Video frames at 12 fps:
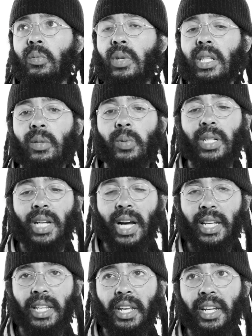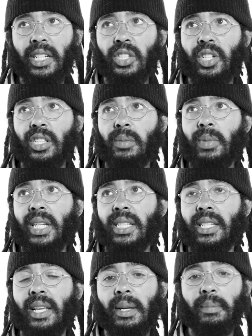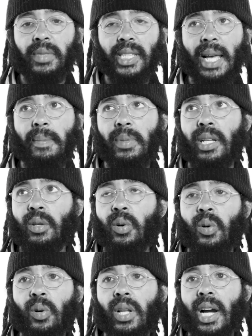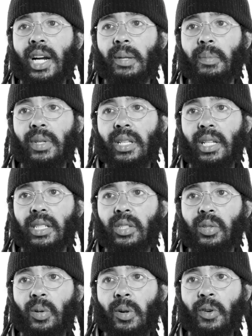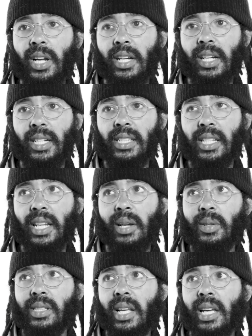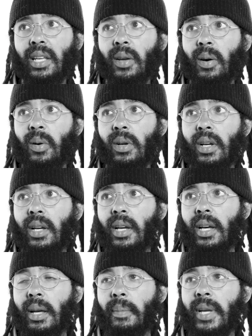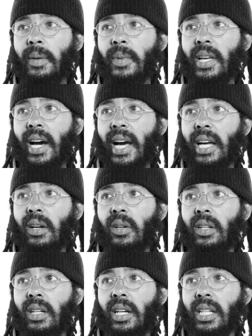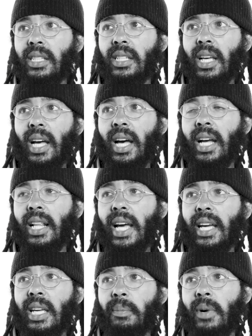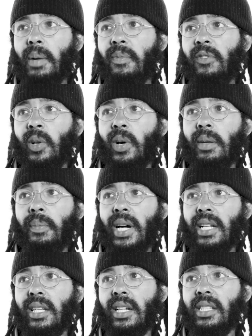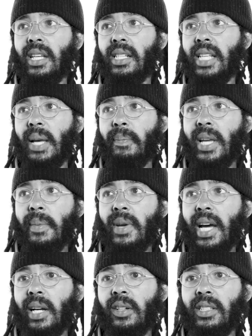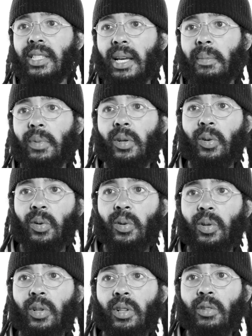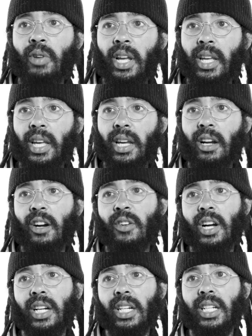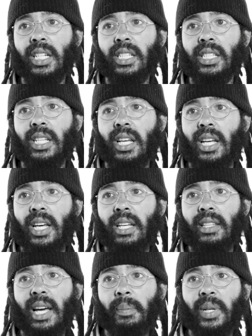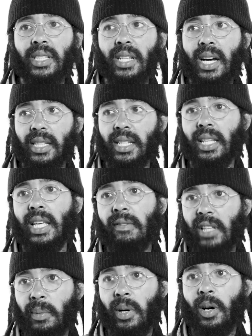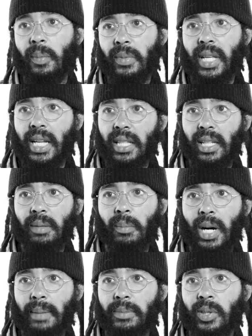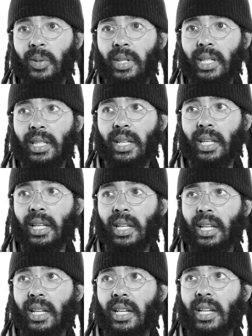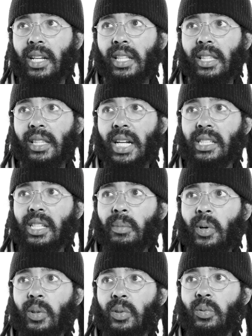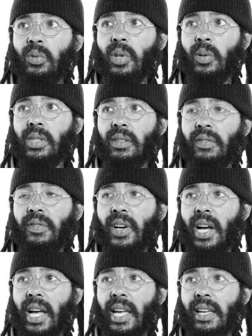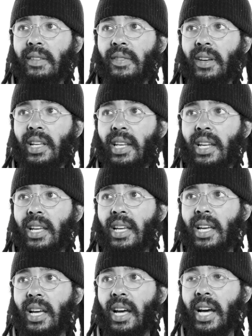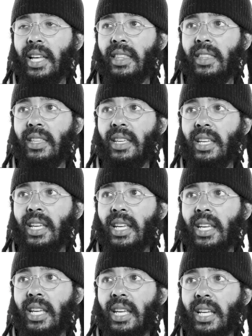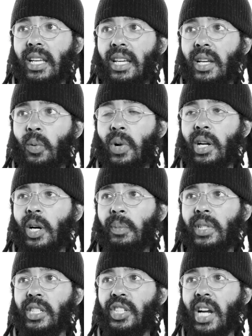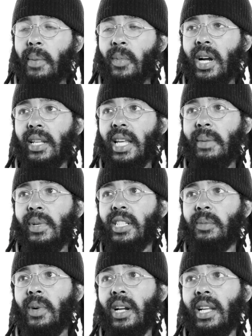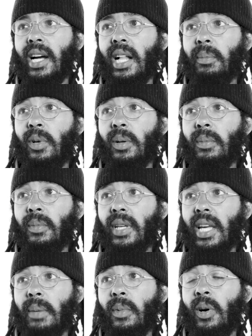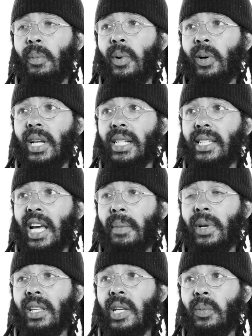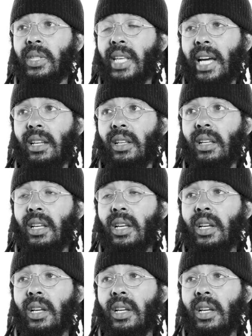with, with Kanye and Just Blaze them sampling old R&B and soul records, and I was like, yo, maybe I could, because I like hip hop flow and patterns. I was like, maybe I could sample all reggae or rockers type of songs and give them an updated bop to it. And that's about 2005. And I think Welcome to Jamrock, Damian's Marley album came out about that time. And he was kind of